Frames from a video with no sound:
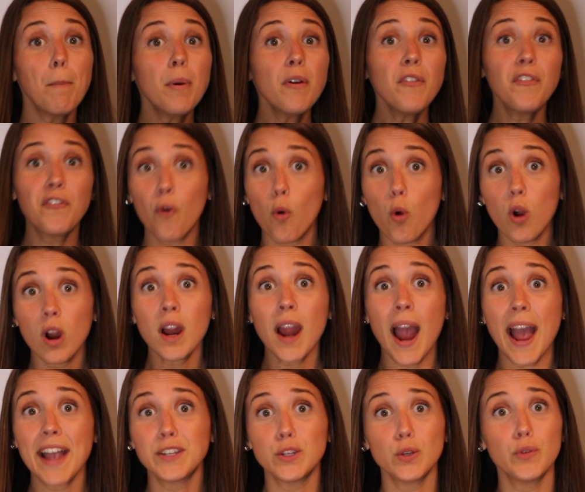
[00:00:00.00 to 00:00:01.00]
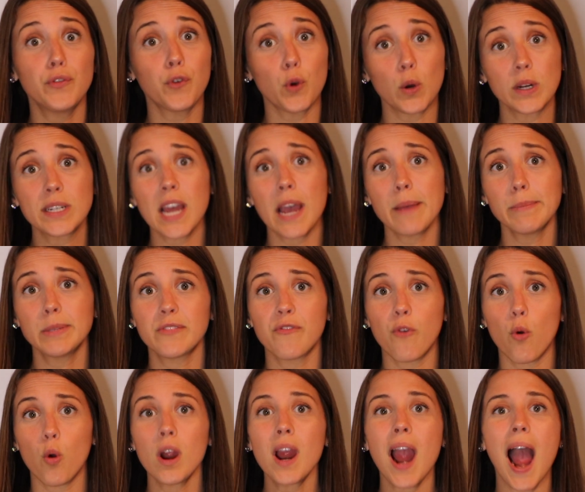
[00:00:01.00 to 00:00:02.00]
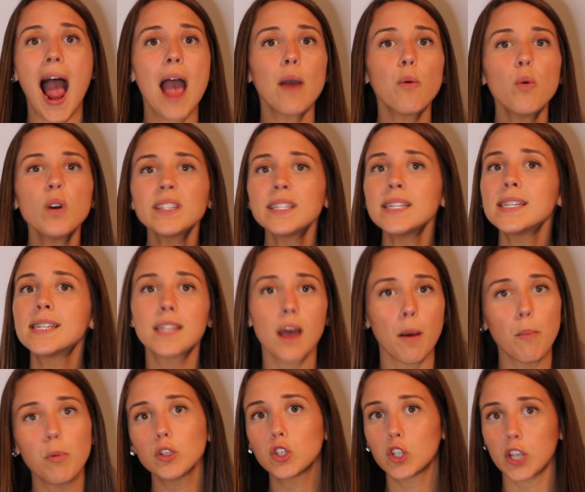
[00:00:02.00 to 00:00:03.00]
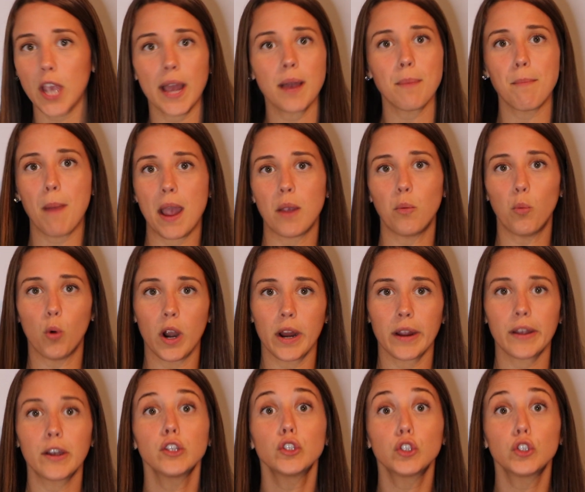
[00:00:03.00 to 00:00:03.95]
before I do four times four, I want to double check my work.